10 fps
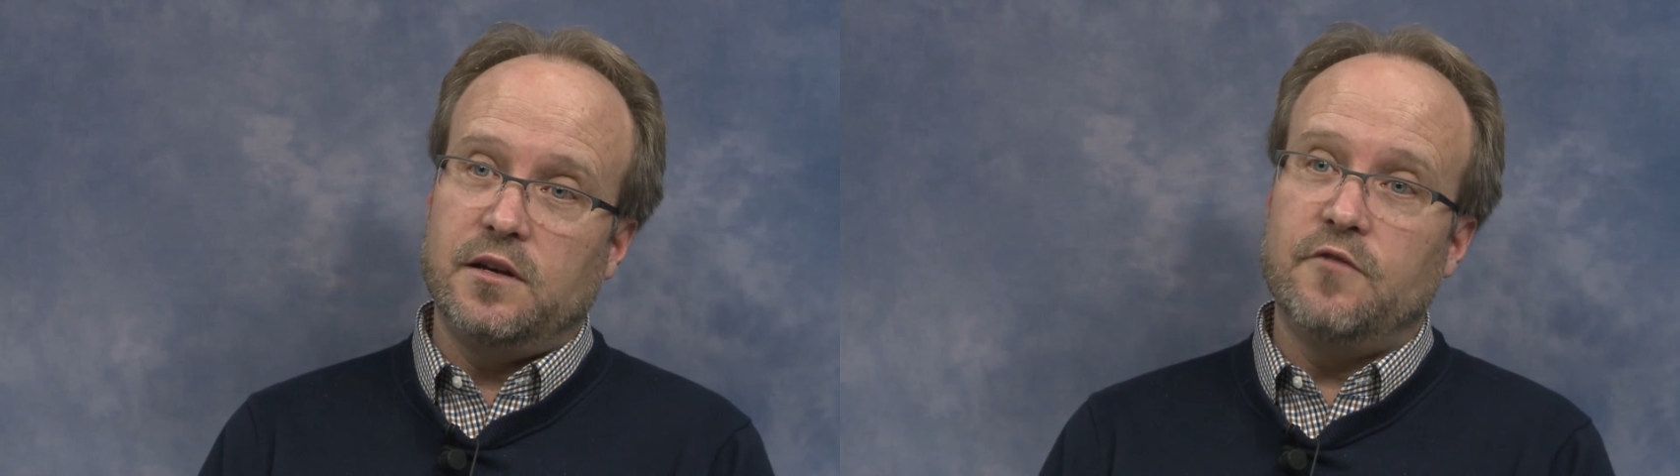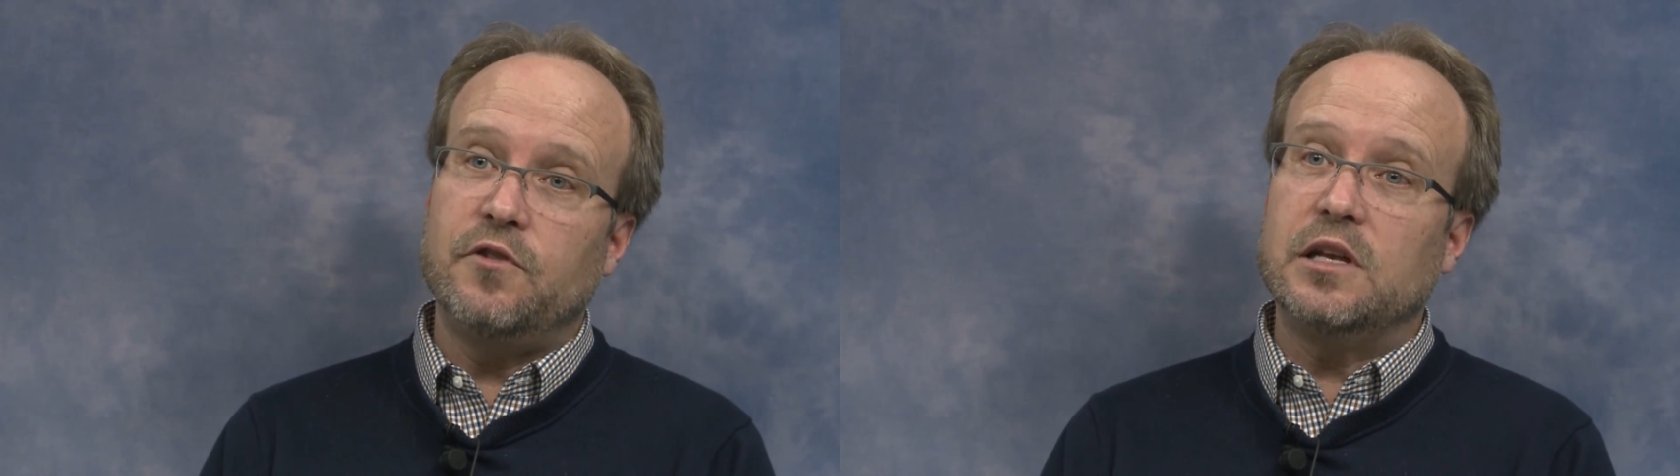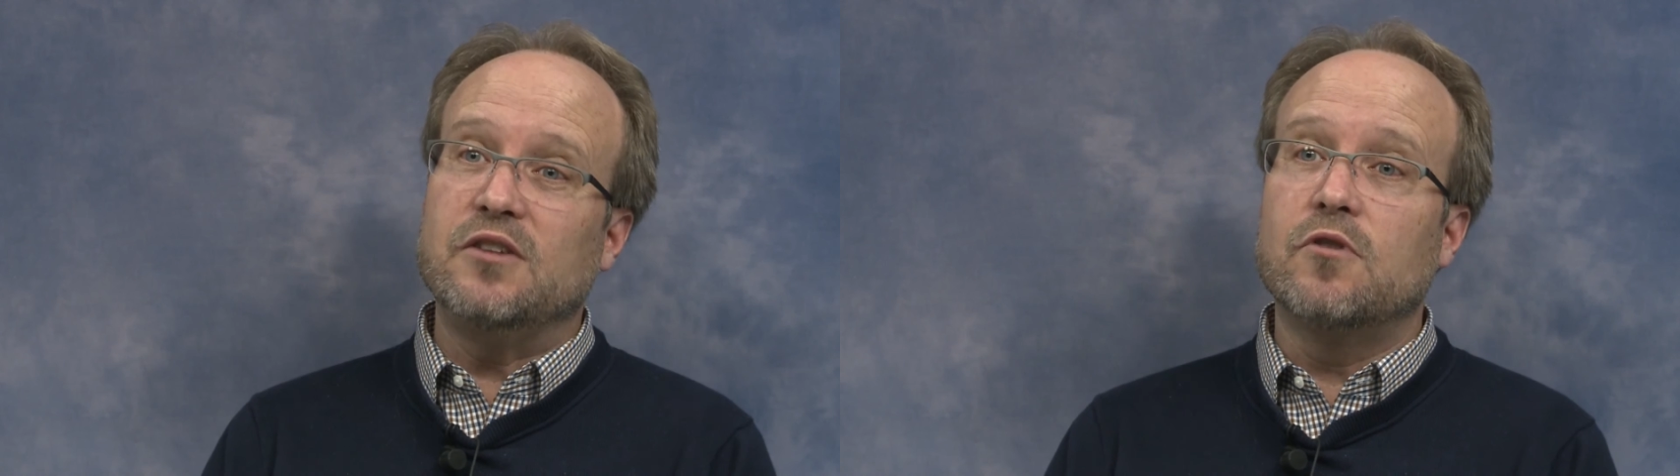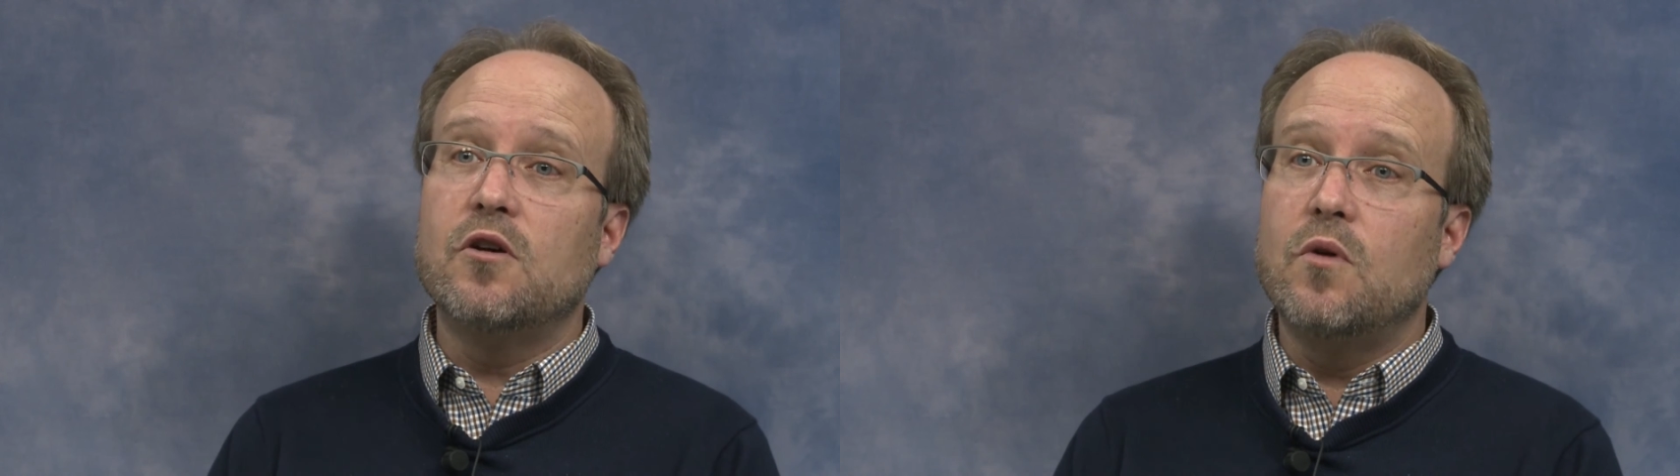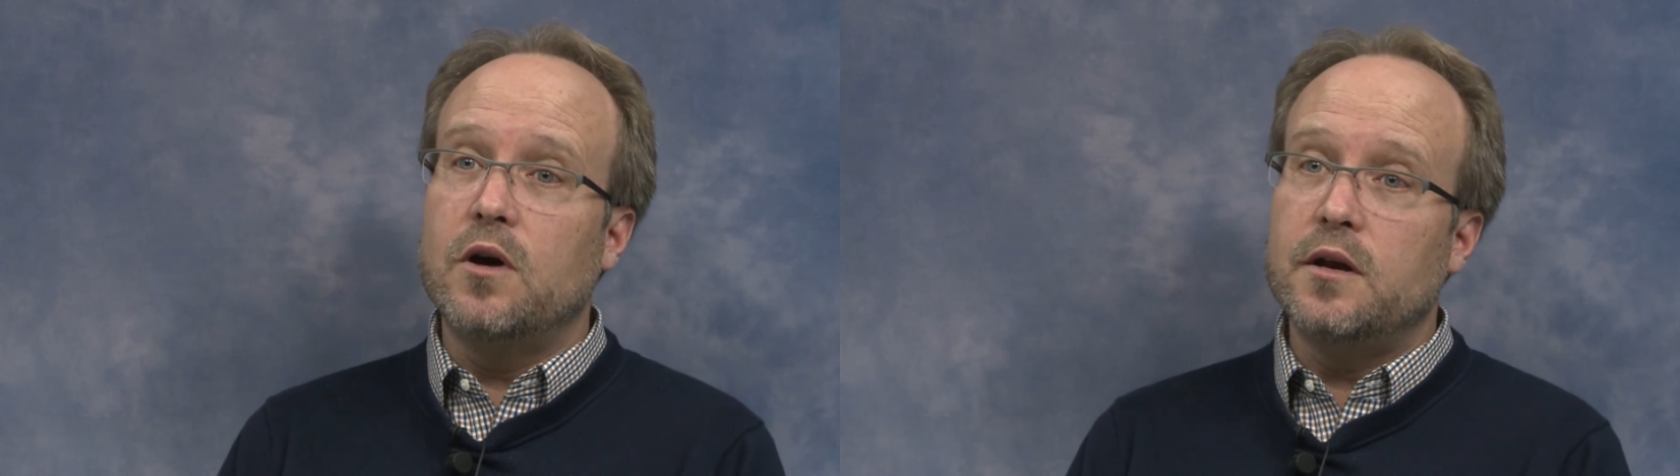If it can
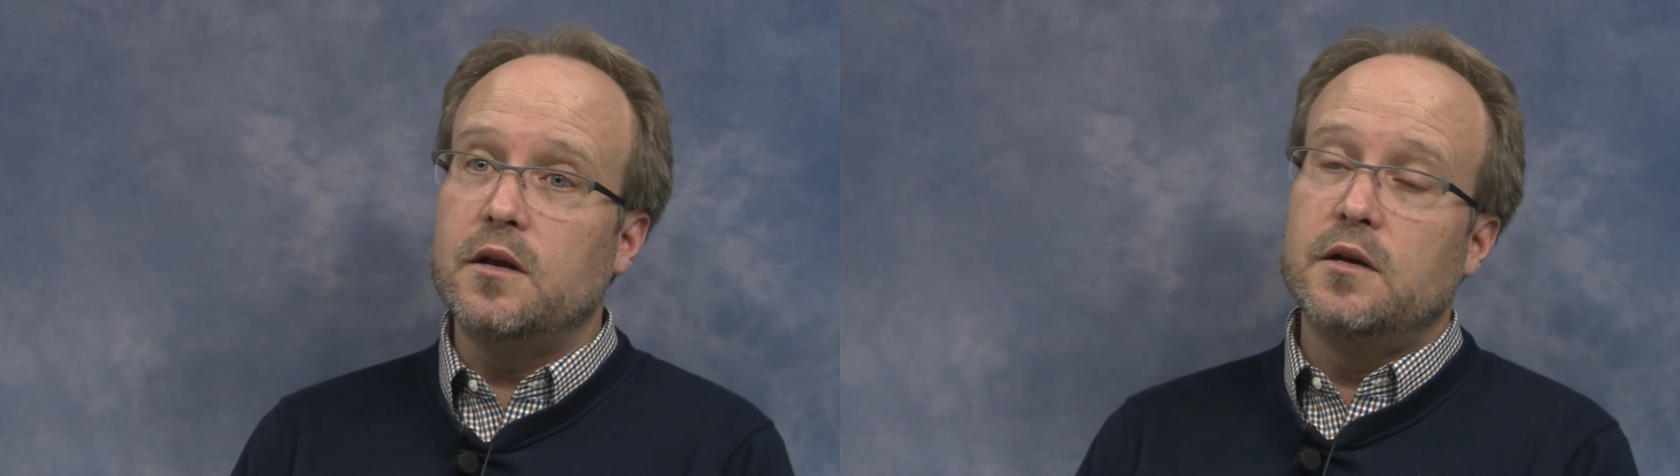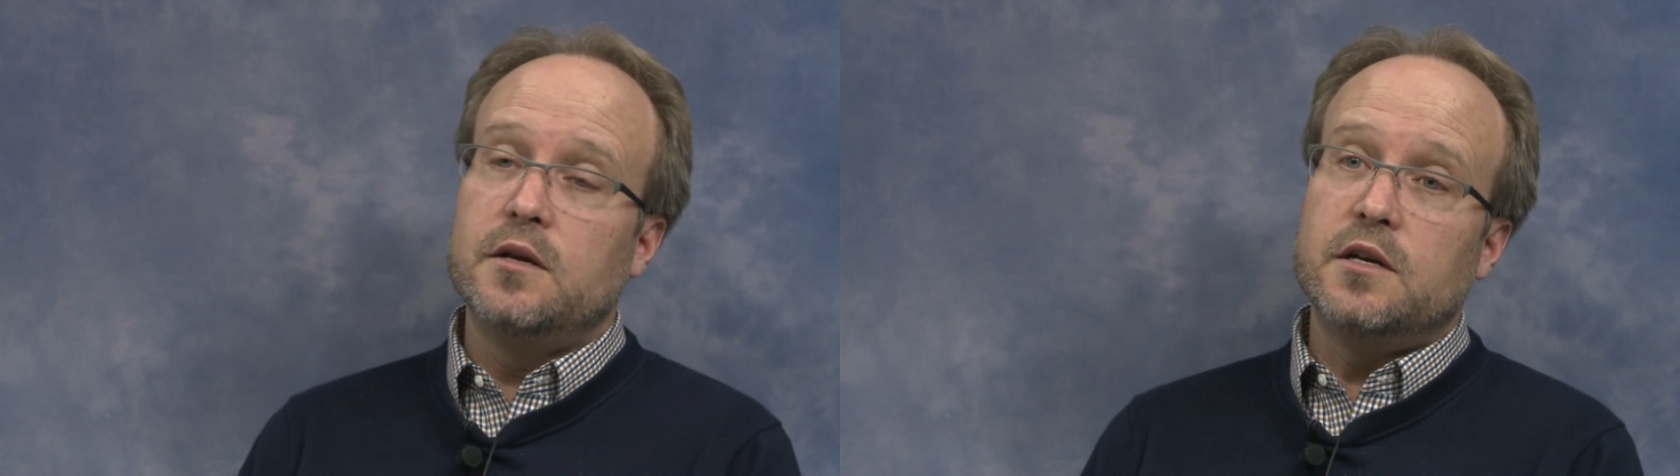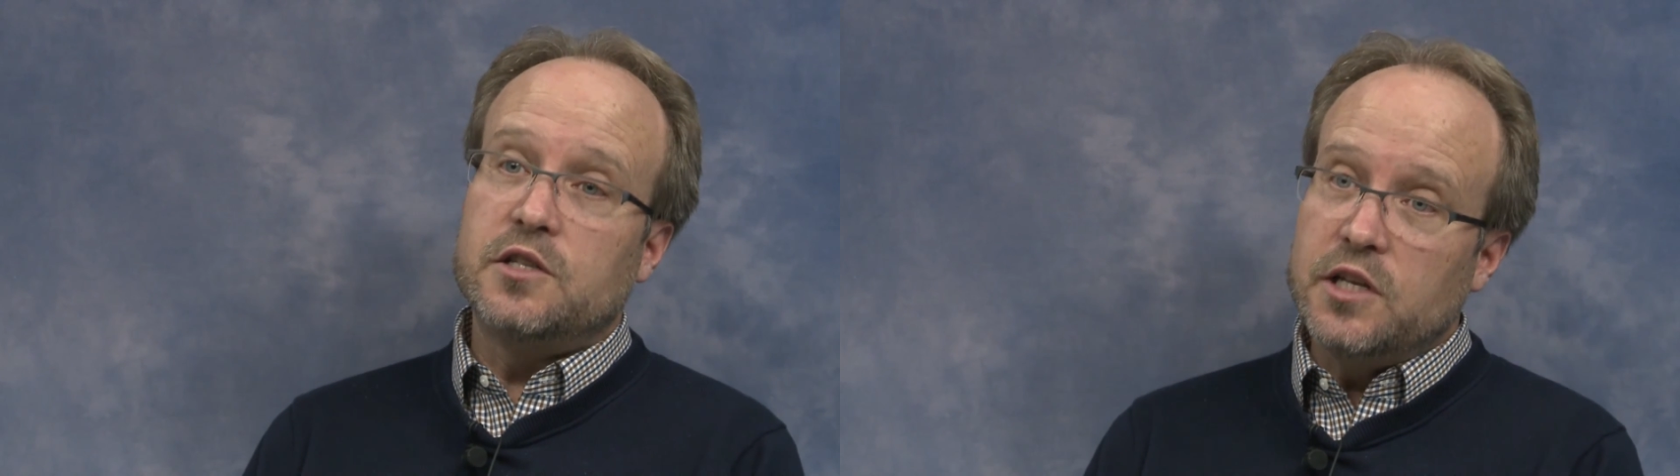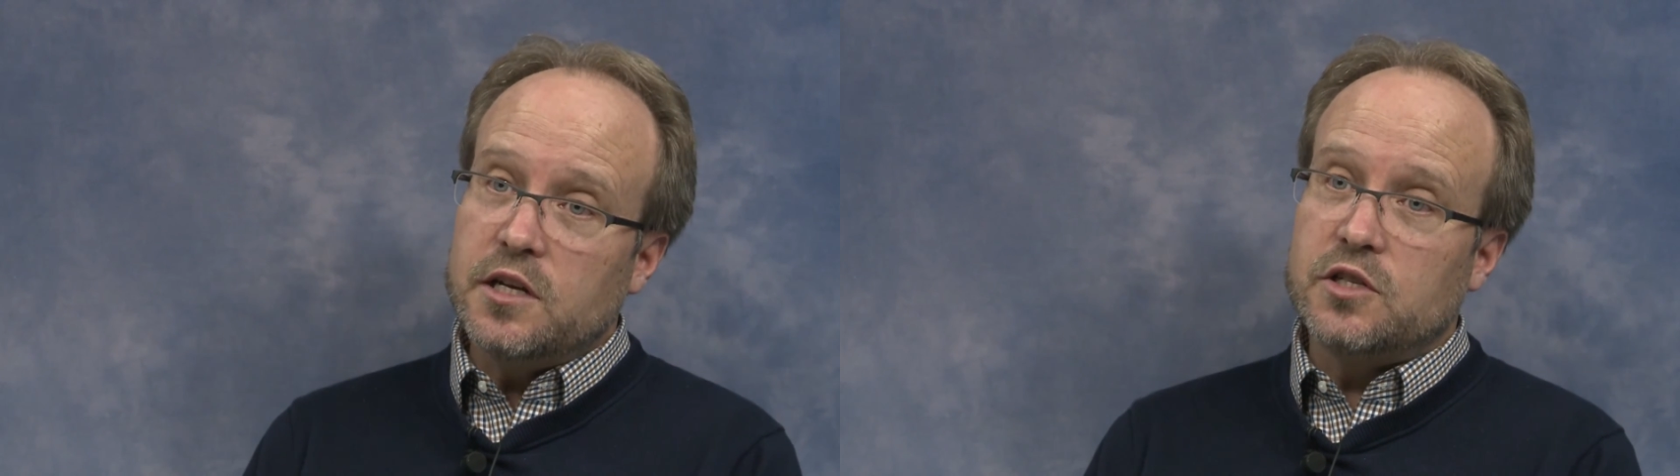grow on acidic